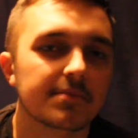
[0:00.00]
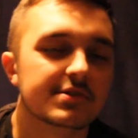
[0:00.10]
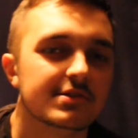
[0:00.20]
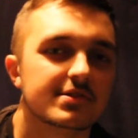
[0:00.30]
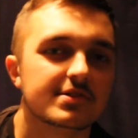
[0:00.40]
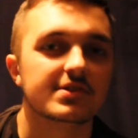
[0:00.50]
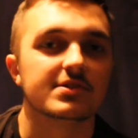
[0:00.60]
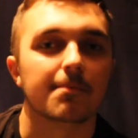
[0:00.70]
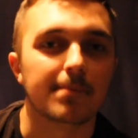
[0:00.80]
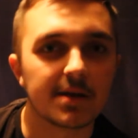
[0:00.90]
This
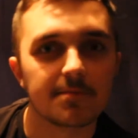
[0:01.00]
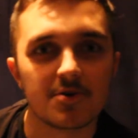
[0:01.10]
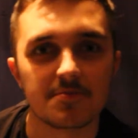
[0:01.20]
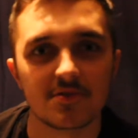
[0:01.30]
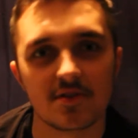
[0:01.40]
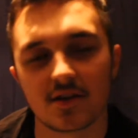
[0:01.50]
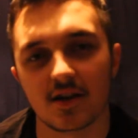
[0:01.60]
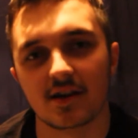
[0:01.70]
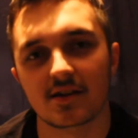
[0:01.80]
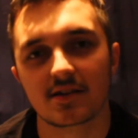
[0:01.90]
is a big moment,
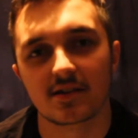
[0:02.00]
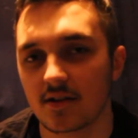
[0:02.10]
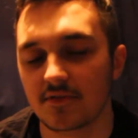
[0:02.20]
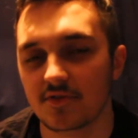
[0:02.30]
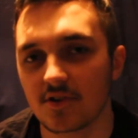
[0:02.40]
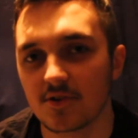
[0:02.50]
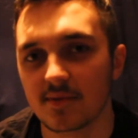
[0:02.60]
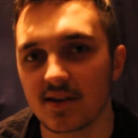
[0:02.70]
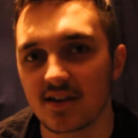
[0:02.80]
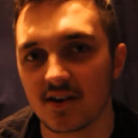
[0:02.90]
okay? If you know
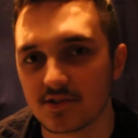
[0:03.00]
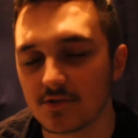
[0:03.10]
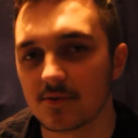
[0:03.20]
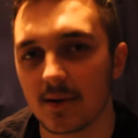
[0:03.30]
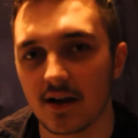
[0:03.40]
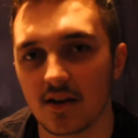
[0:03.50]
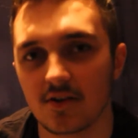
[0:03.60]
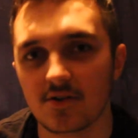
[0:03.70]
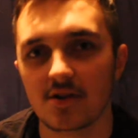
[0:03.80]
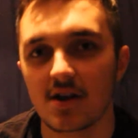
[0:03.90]
me, I talk about it a
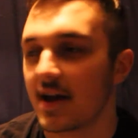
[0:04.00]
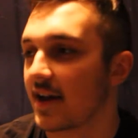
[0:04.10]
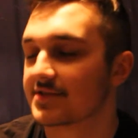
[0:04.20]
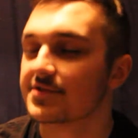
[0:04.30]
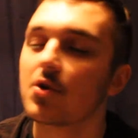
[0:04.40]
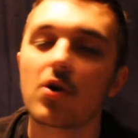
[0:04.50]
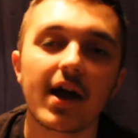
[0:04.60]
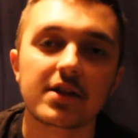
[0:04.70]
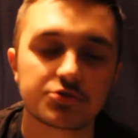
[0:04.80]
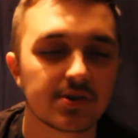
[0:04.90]
lot. It's
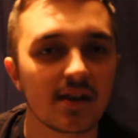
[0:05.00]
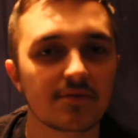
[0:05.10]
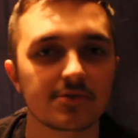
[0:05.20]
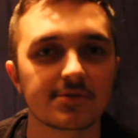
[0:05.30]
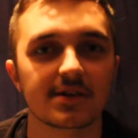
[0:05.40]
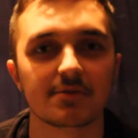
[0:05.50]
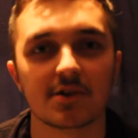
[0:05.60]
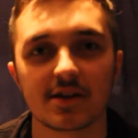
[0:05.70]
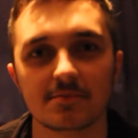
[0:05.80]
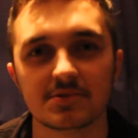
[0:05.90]
not entry level
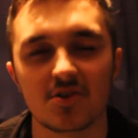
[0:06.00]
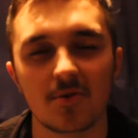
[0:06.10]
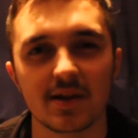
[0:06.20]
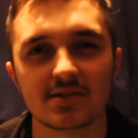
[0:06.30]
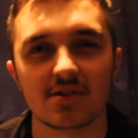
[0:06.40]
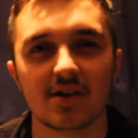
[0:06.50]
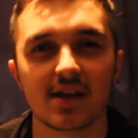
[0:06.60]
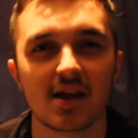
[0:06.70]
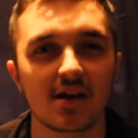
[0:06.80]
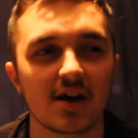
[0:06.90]
when it comes to comics.
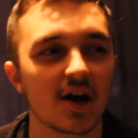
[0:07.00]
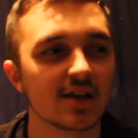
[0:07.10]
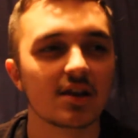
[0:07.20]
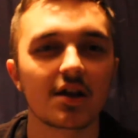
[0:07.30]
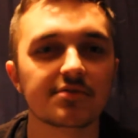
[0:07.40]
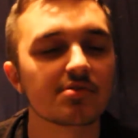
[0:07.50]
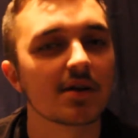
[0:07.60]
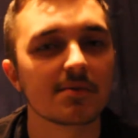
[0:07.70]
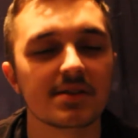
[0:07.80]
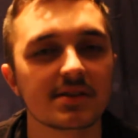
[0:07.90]
Like, I'd love to
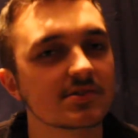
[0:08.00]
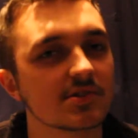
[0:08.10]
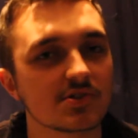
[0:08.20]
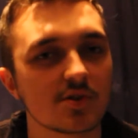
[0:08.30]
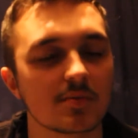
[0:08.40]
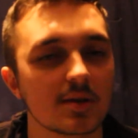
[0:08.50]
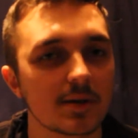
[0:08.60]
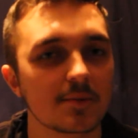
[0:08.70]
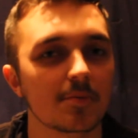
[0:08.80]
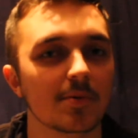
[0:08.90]
recommend this to so many
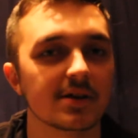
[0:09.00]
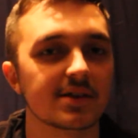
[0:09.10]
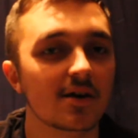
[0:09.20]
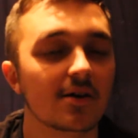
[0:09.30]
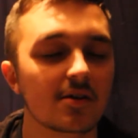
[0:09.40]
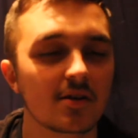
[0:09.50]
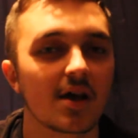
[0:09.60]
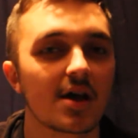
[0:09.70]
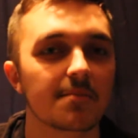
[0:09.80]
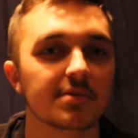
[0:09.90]
people, but I can't,
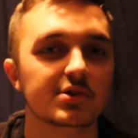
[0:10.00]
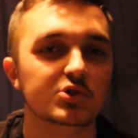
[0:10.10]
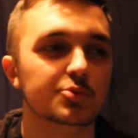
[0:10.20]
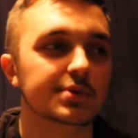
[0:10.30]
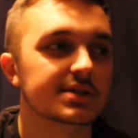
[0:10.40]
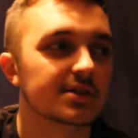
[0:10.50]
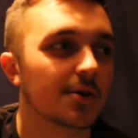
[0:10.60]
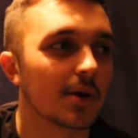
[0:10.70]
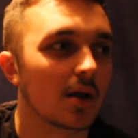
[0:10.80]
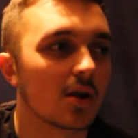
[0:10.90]
because you need to
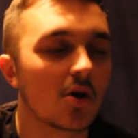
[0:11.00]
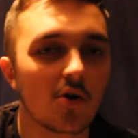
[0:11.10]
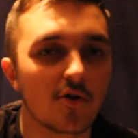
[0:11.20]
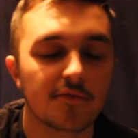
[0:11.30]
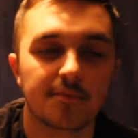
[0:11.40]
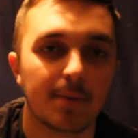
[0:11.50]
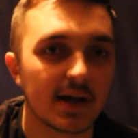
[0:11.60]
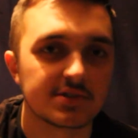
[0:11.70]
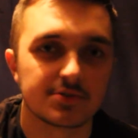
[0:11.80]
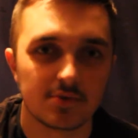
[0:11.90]
know a lot of
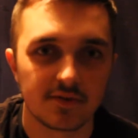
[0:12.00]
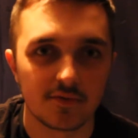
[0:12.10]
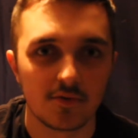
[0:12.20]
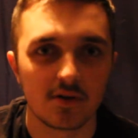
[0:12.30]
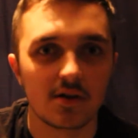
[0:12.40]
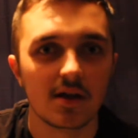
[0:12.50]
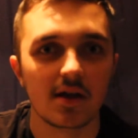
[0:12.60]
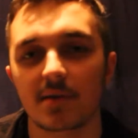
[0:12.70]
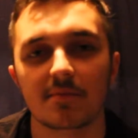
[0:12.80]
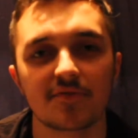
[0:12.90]
backstory for it.
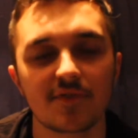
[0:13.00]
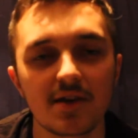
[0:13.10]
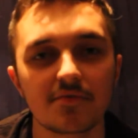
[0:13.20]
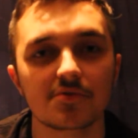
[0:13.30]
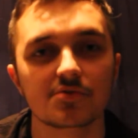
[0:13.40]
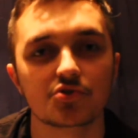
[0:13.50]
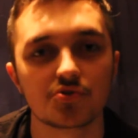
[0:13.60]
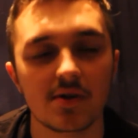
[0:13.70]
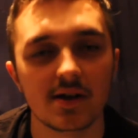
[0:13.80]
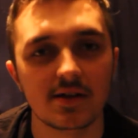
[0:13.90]
My favourite
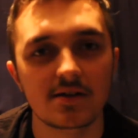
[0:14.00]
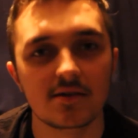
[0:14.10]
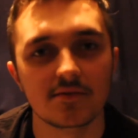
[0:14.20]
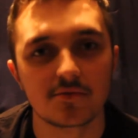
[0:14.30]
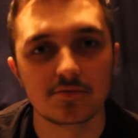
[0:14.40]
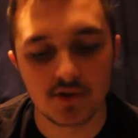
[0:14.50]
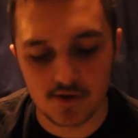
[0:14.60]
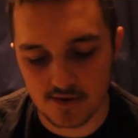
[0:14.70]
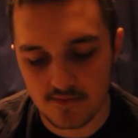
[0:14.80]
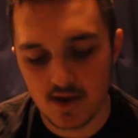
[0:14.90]
trade of all
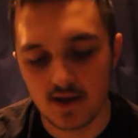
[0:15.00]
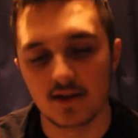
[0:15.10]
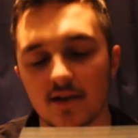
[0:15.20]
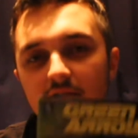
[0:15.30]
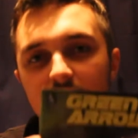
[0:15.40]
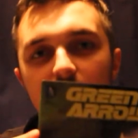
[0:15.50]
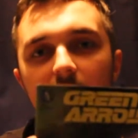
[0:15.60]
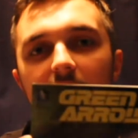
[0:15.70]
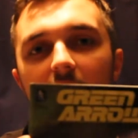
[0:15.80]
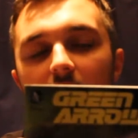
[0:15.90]
time is
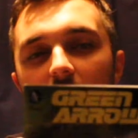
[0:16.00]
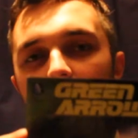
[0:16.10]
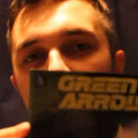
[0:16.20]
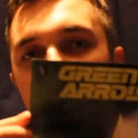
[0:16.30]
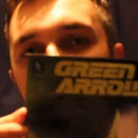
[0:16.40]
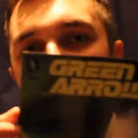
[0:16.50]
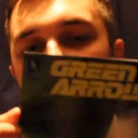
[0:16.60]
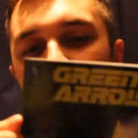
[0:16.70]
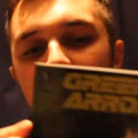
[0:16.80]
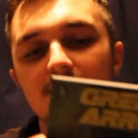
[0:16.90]
Green Arrow by Kevin
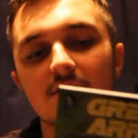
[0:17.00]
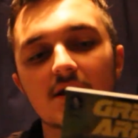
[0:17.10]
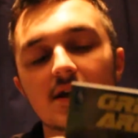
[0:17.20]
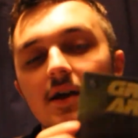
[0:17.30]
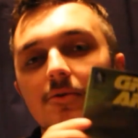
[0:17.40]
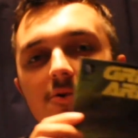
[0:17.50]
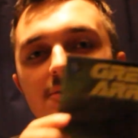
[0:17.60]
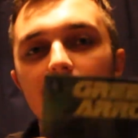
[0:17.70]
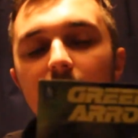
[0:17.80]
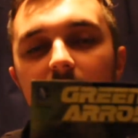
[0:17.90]
Smith. He
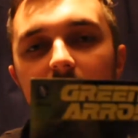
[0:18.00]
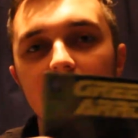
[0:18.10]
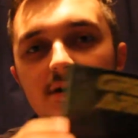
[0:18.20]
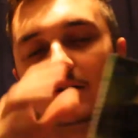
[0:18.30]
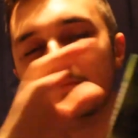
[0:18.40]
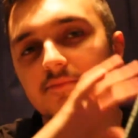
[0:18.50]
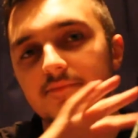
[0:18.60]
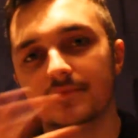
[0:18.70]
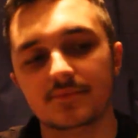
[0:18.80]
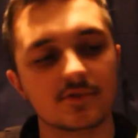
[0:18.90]
rebooted
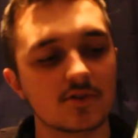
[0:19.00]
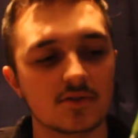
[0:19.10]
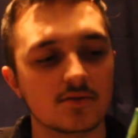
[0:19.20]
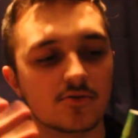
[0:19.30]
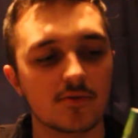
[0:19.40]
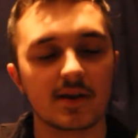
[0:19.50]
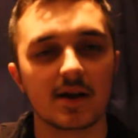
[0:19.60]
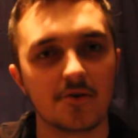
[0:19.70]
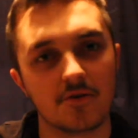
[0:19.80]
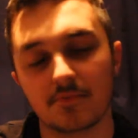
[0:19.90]
Green
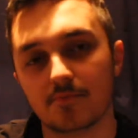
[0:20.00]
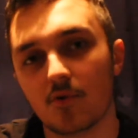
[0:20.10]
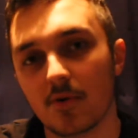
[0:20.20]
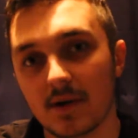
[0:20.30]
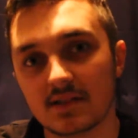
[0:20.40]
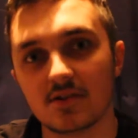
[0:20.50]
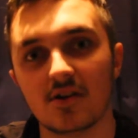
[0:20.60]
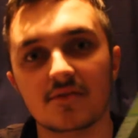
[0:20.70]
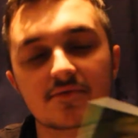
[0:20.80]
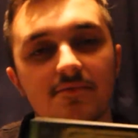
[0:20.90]
Arrow, he brought him back to
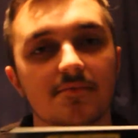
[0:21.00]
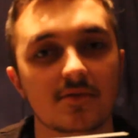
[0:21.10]
life.